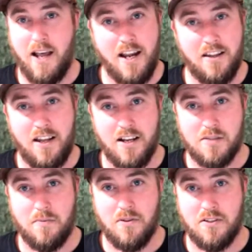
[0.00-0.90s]
pain in the ass
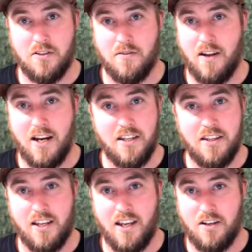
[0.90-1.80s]
spot to do
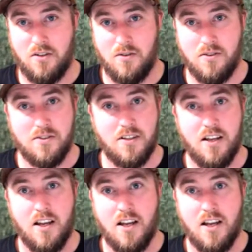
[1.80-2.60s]
anything outdoors